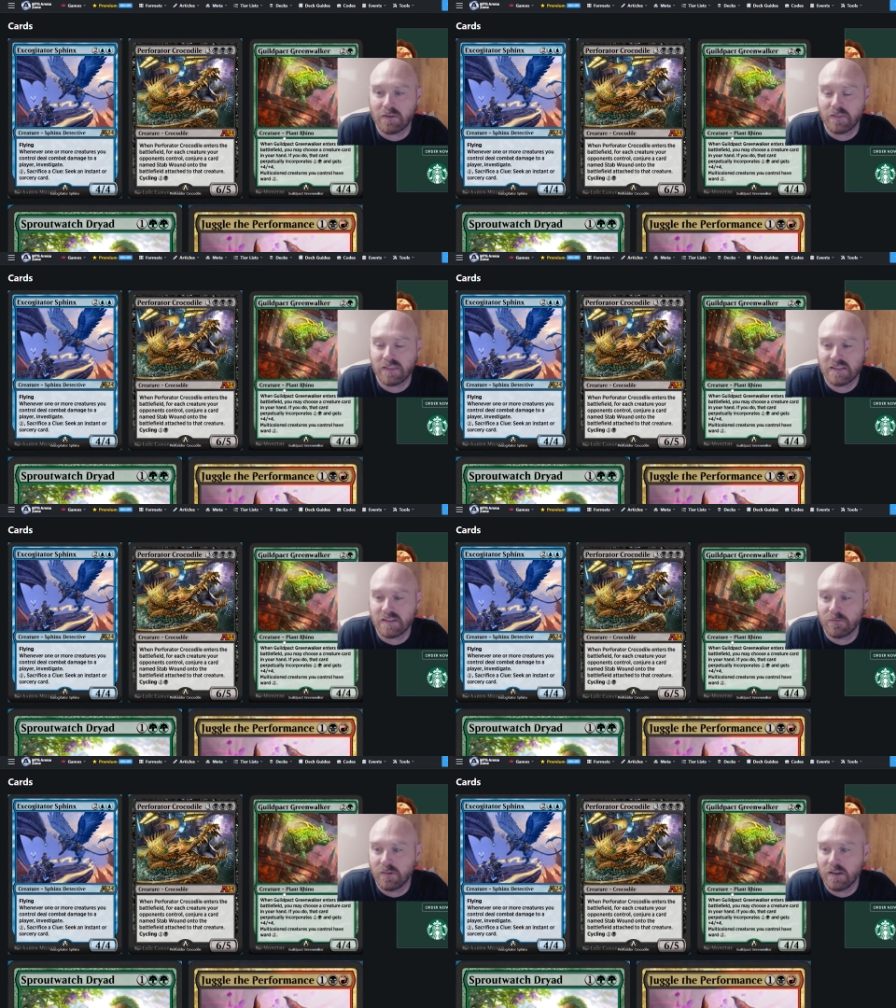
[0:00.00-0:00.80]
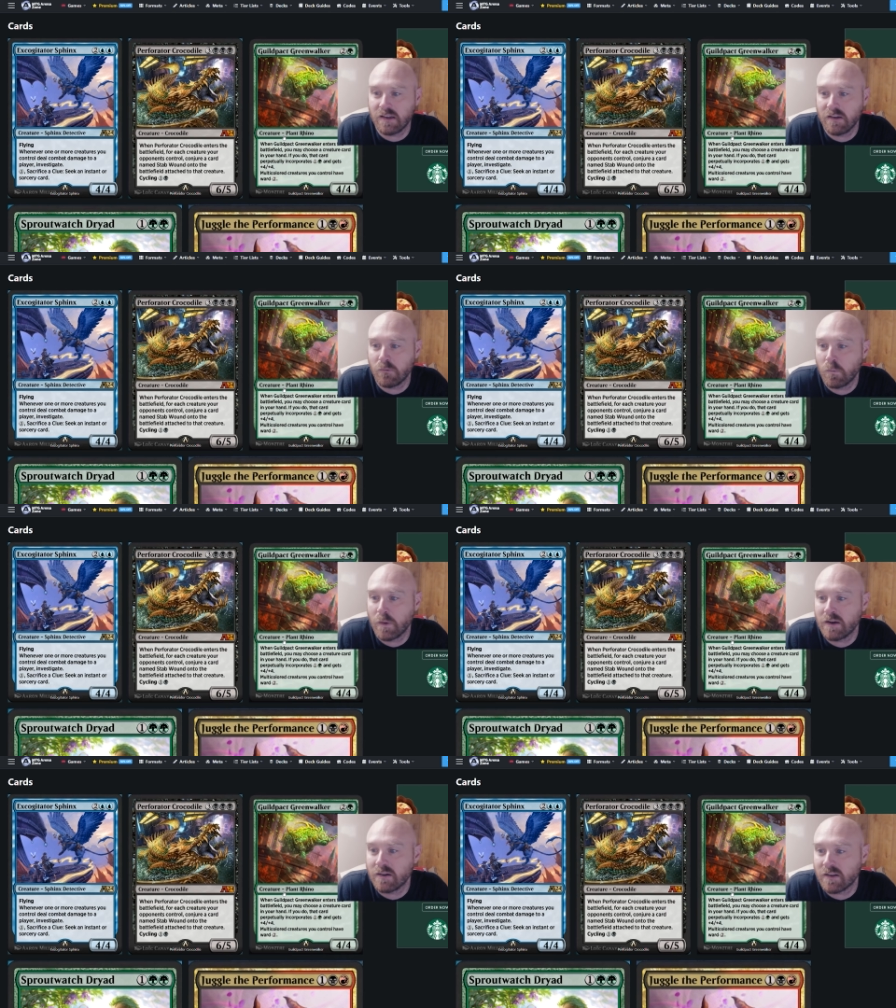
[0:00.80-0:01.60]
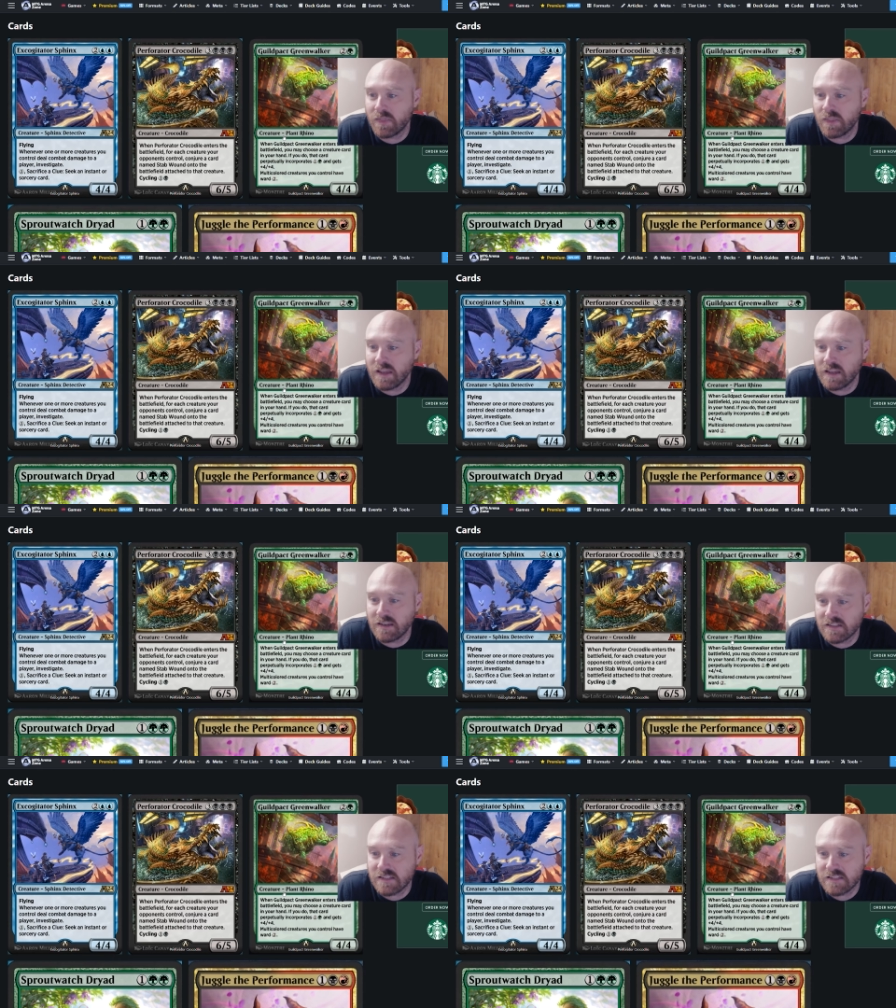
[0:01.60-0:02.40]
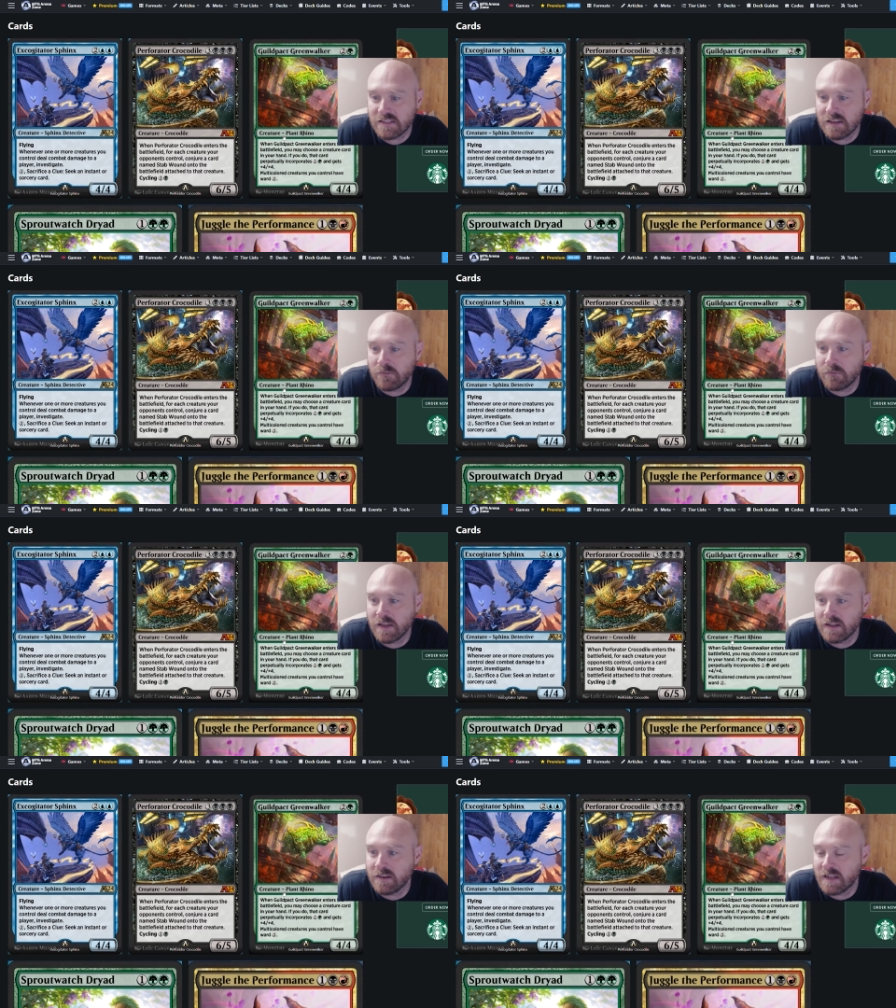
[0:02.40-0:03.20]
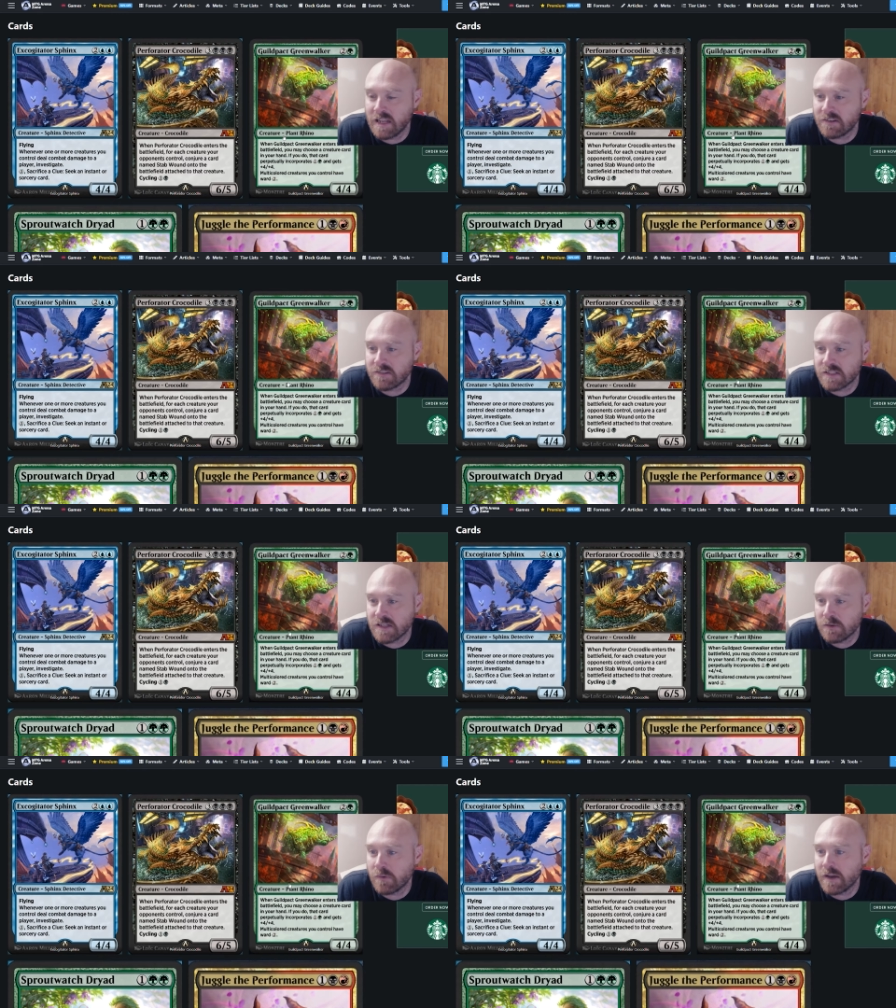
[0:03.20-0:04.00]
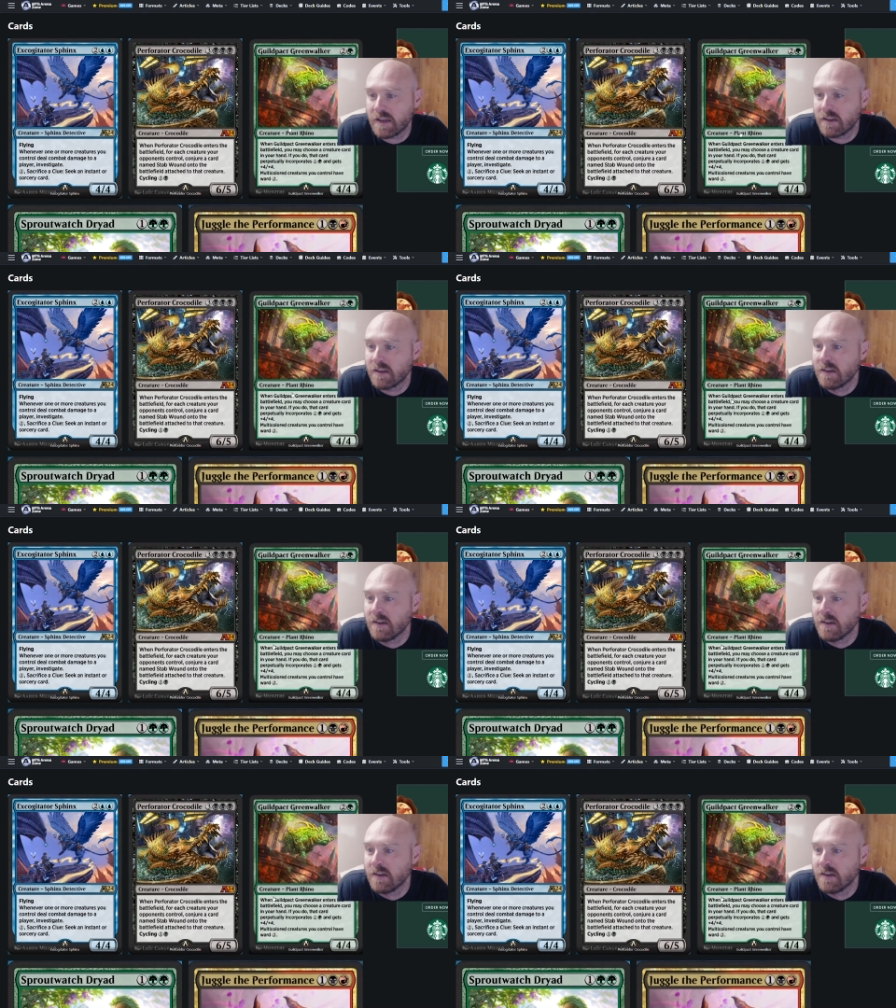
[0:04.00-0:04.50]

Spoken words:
with some weird things in an interesting way.